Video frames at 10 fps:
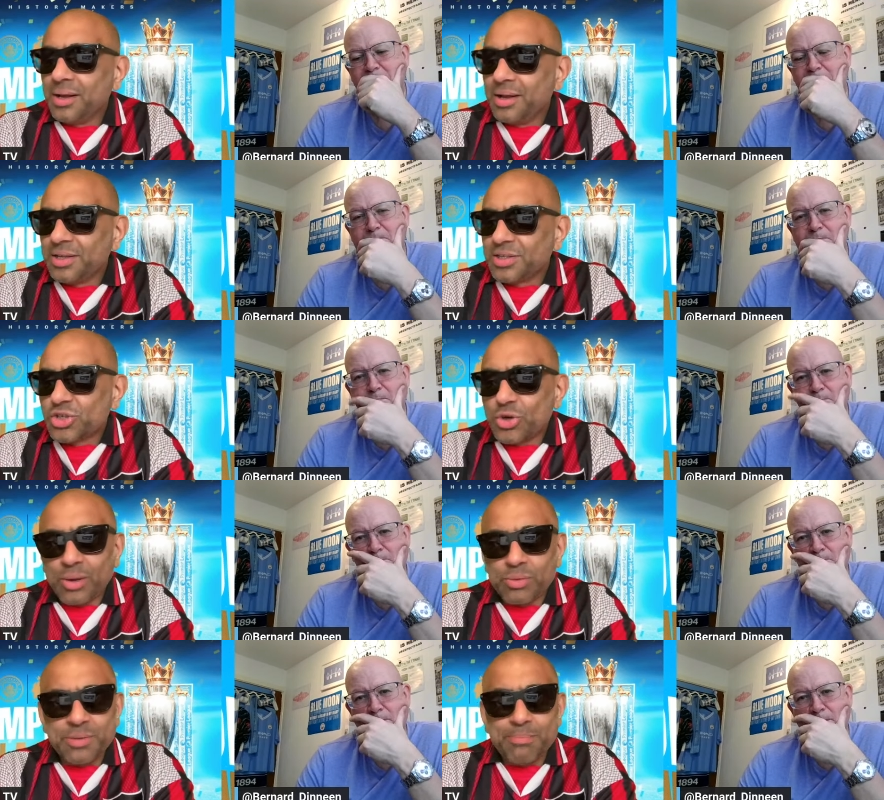Speaker 1: strike,
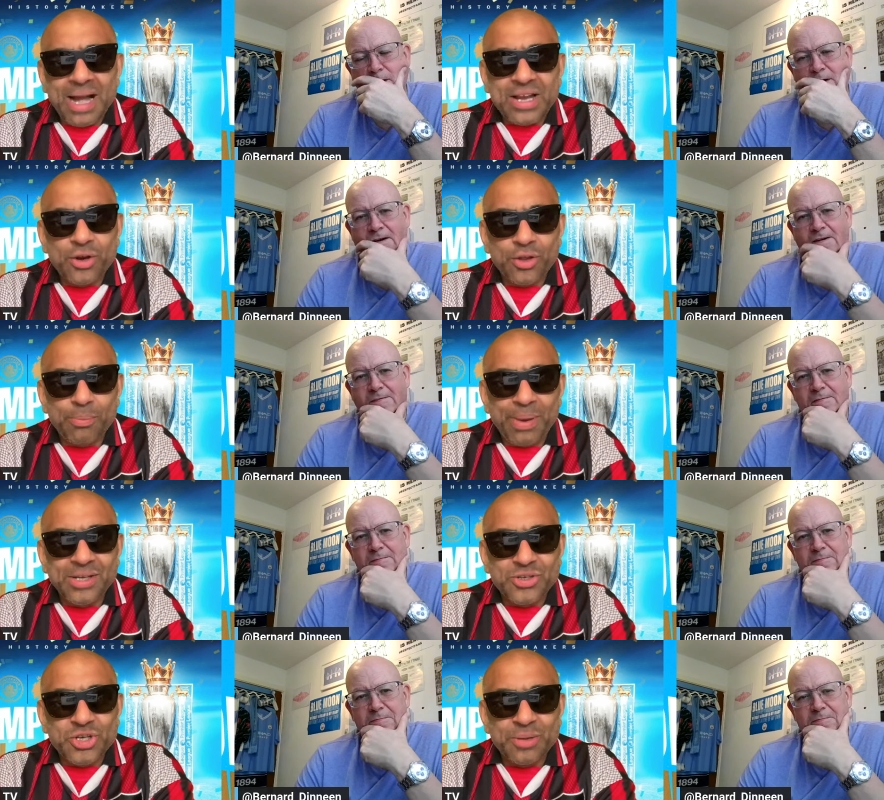was it Macken on the
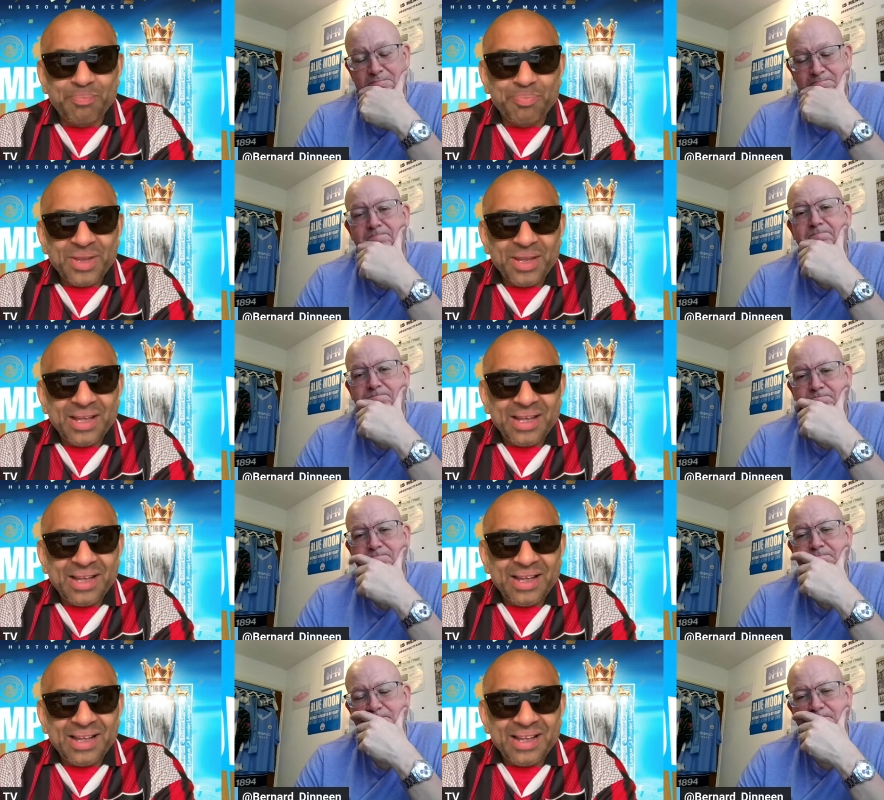bench?
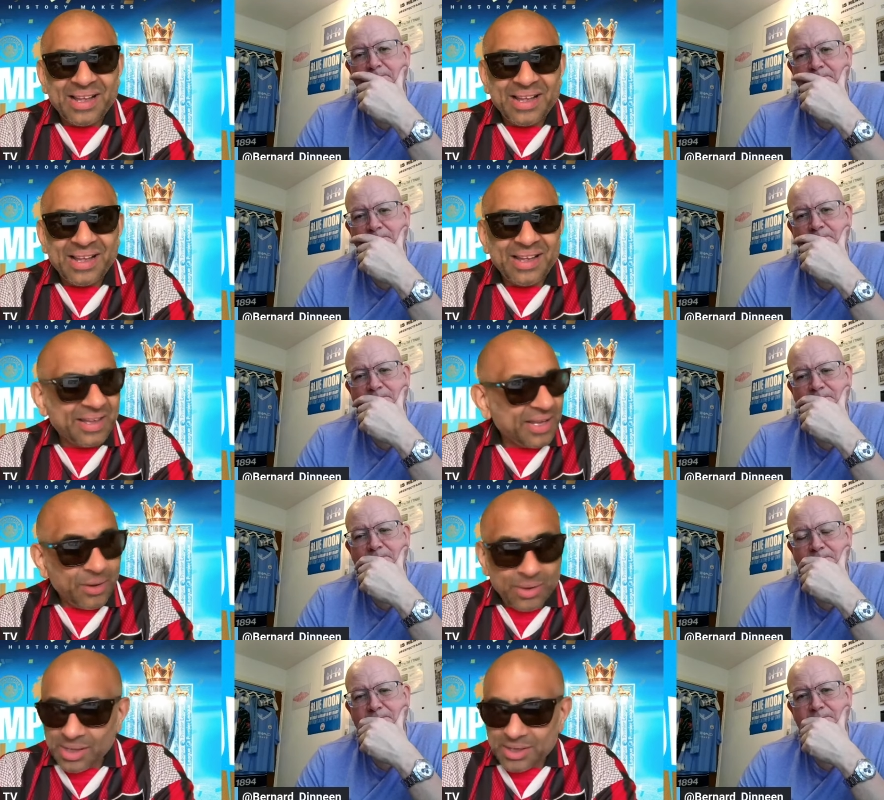
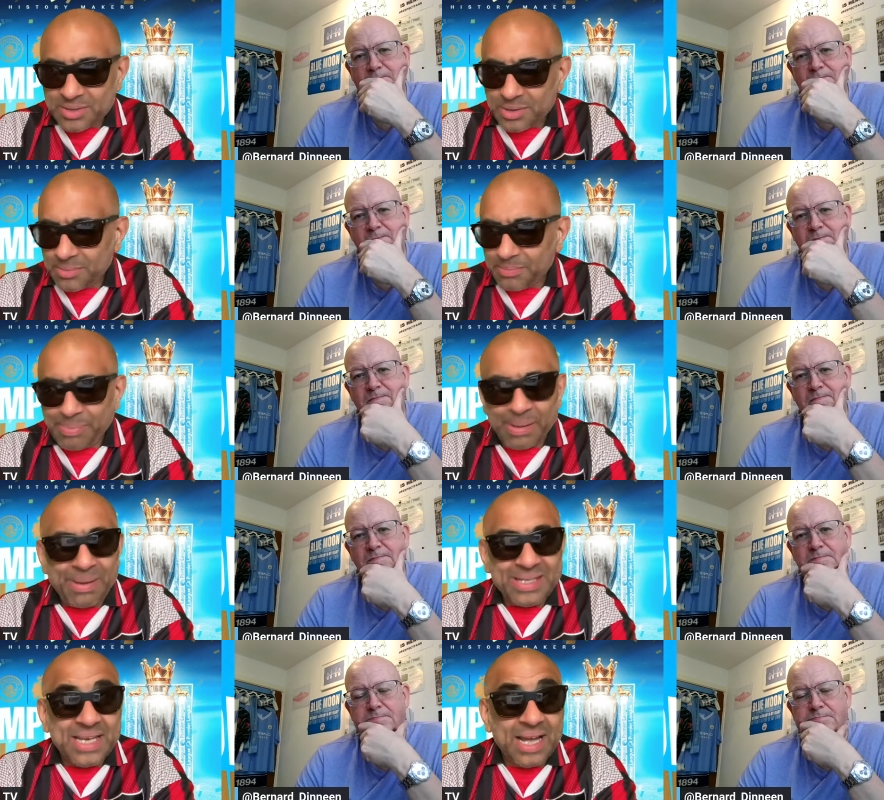Anyway, that's
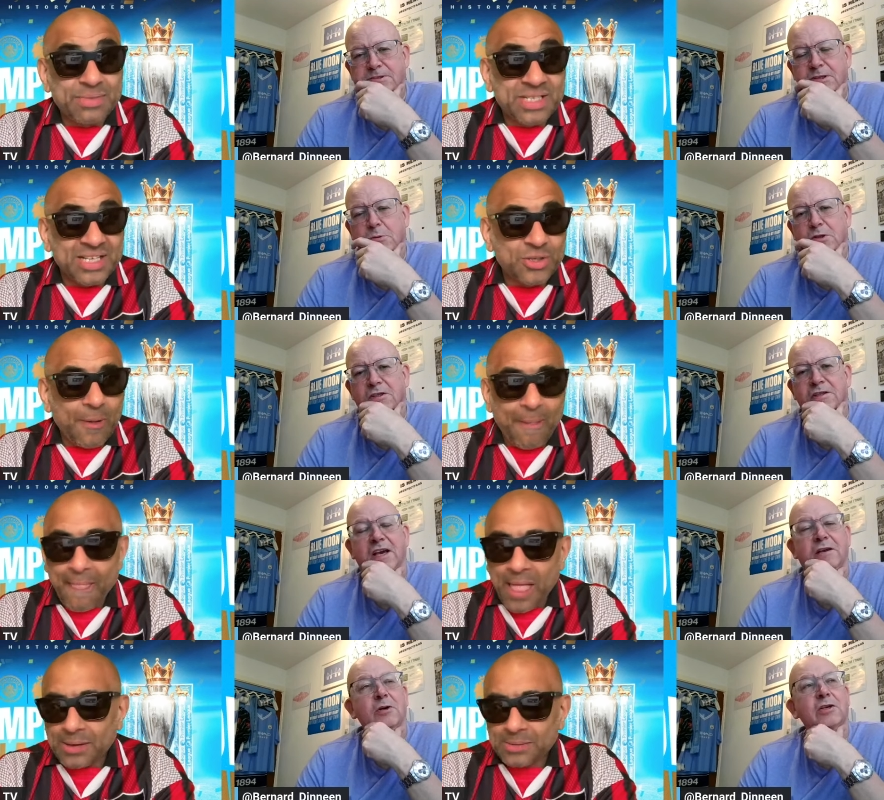bad times.
Speaker 2: Let's. Well, what do you
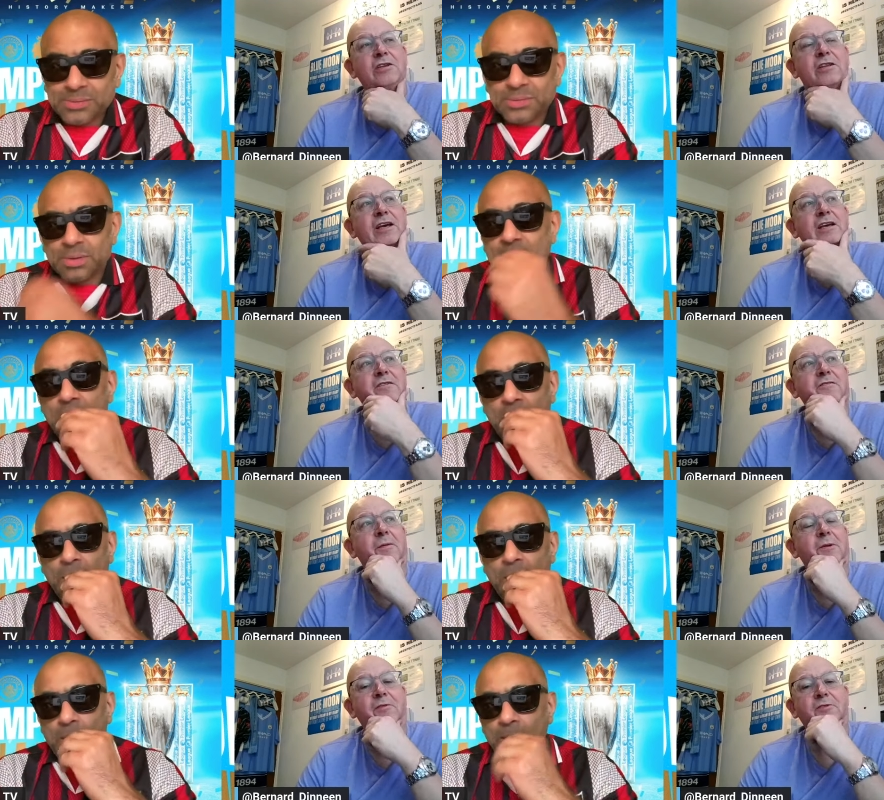think? What do you think?
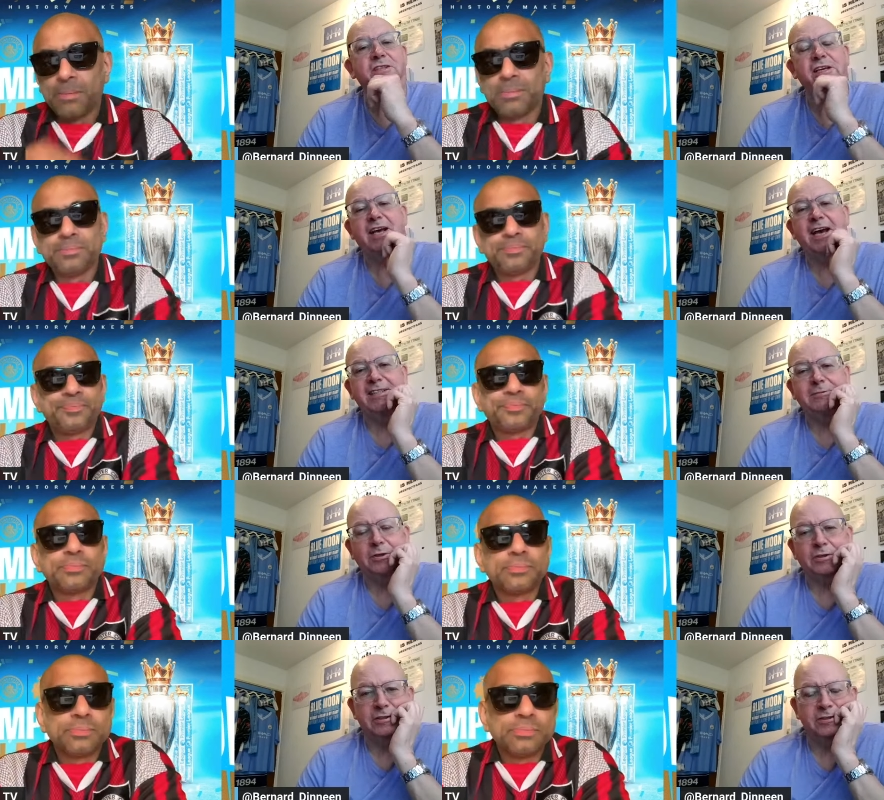I mean, obviously United. We're
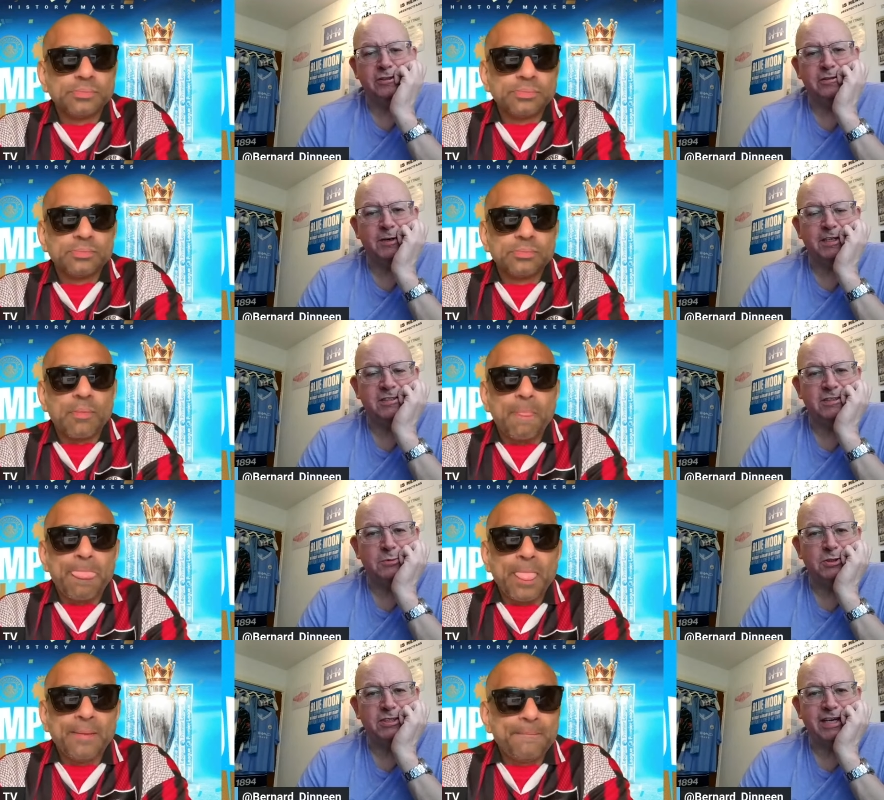not going to waste too
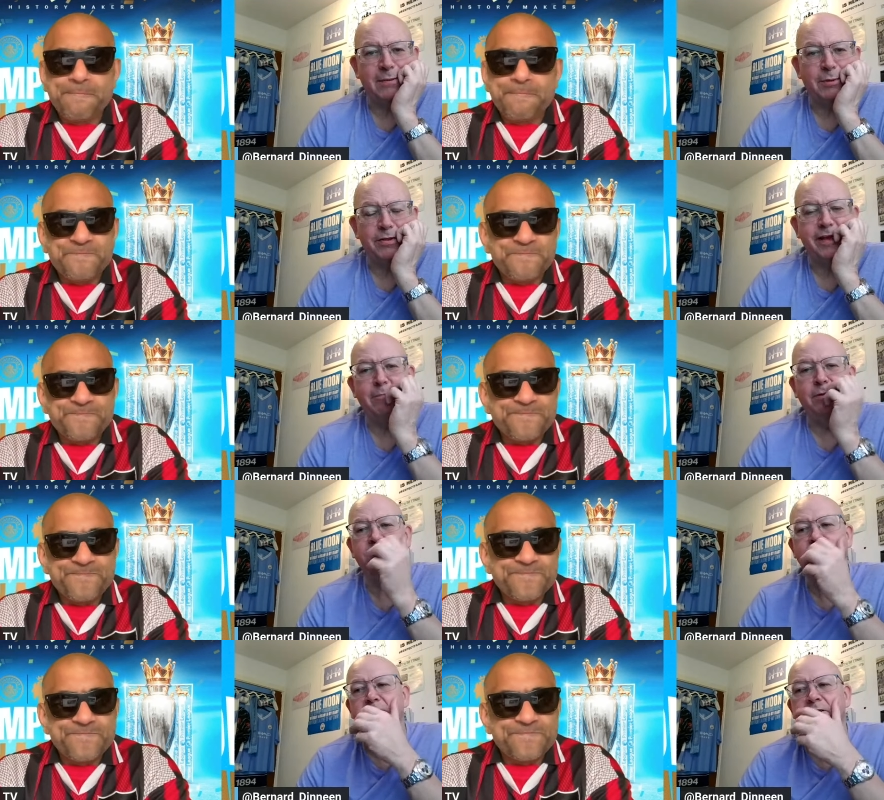much time on them, but
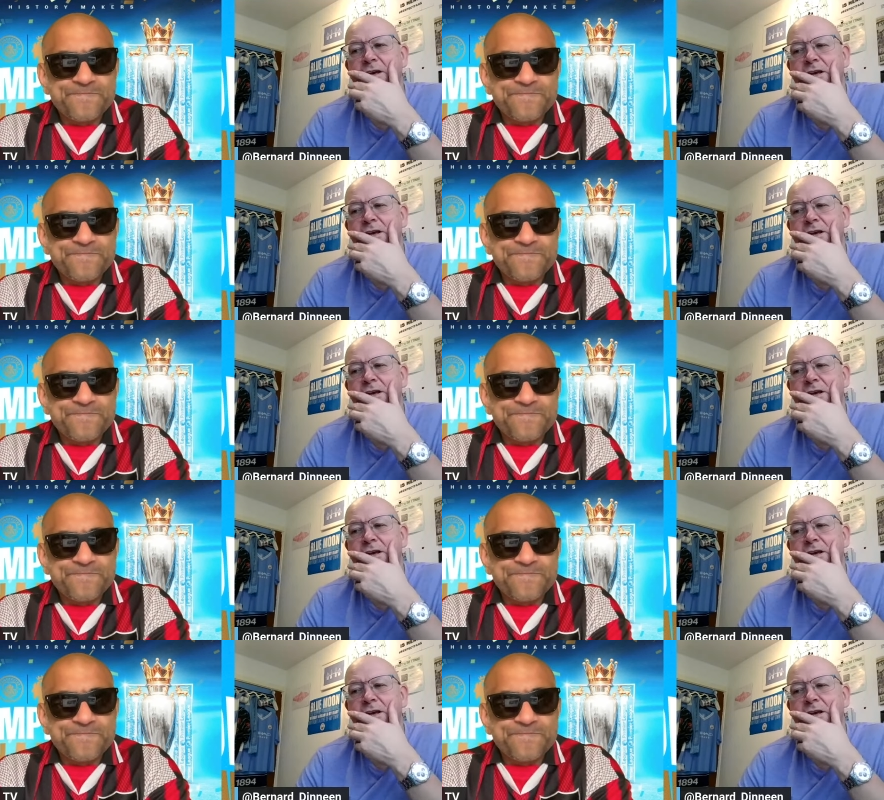of course,